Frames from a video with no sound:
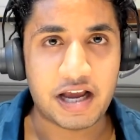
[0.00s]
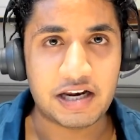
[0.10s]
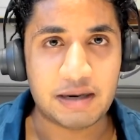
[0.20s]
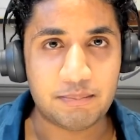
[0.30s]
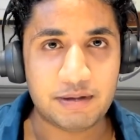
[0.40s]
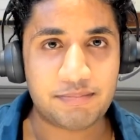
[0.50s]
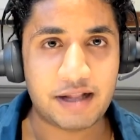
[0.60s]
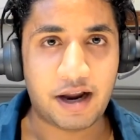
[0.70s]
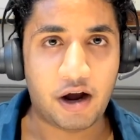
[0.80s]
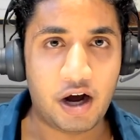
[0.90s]
and
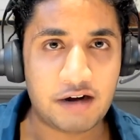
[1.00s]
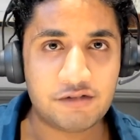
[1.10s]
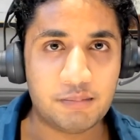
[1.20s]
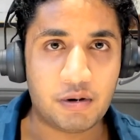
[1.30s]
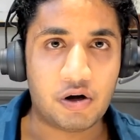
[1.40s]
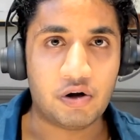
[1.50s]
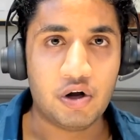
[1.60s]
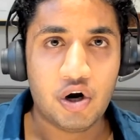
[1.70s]
play off the ball.